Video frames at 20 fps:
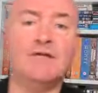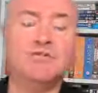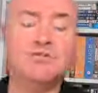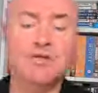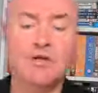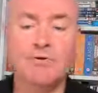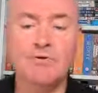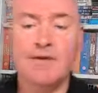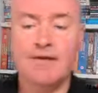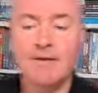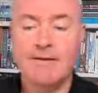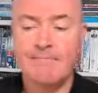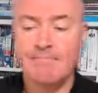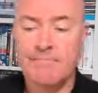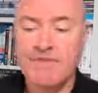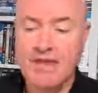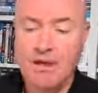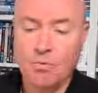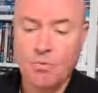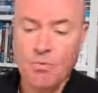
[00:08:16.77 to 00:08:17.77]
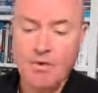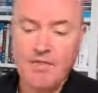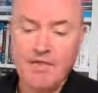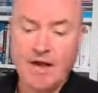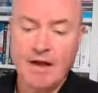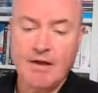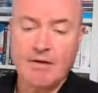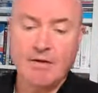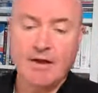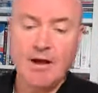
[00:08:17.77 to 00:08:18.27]
So, with
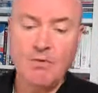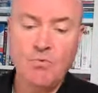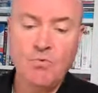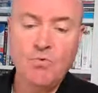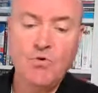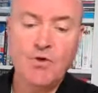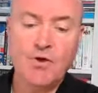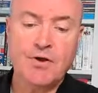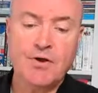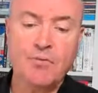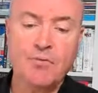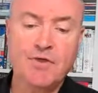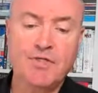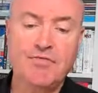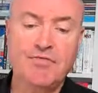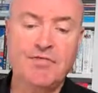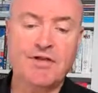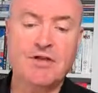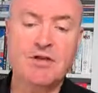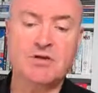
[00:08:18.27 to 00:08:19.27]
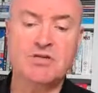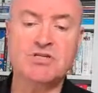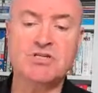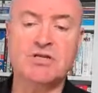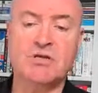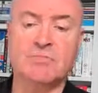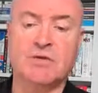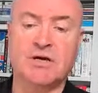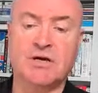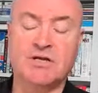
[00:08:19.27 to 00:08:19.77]
our work with the
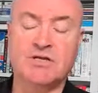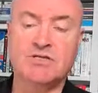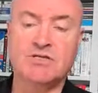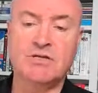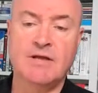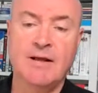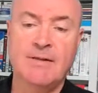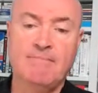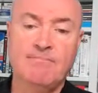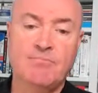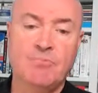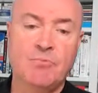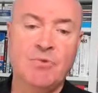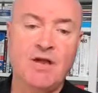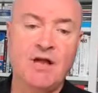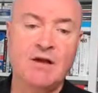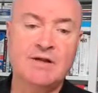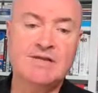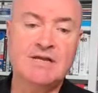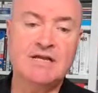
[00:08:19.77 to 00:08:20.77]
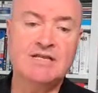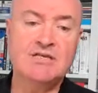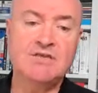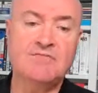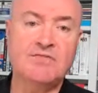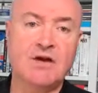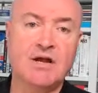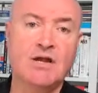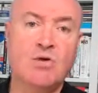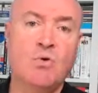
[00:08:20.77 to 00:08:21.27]
customers, we
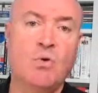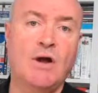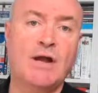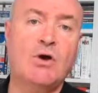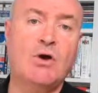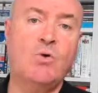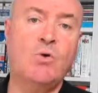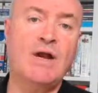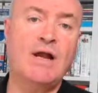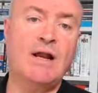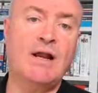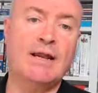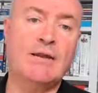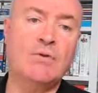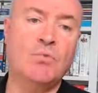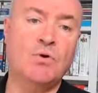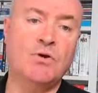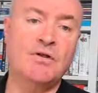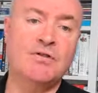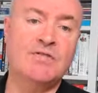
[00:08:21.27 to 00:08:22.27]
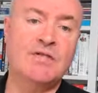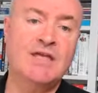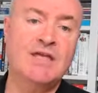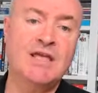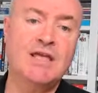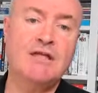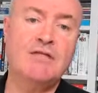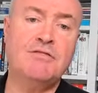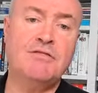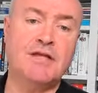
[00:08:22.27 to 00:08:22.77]
identified quite quickly one of the
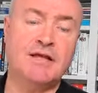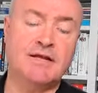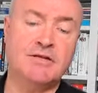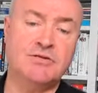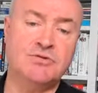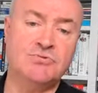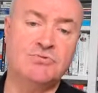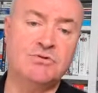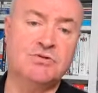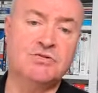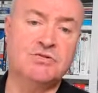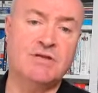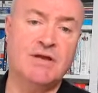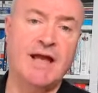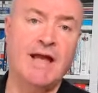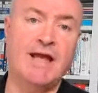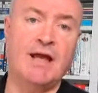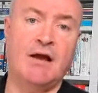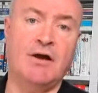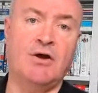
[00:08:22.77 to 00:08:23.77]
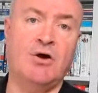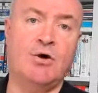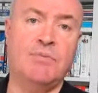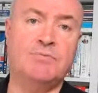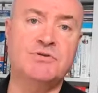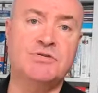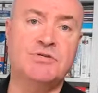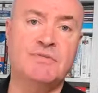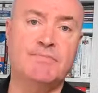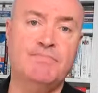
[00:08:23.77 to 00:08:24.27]
key things was AI
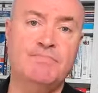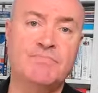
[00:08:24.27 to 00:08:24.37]
ops.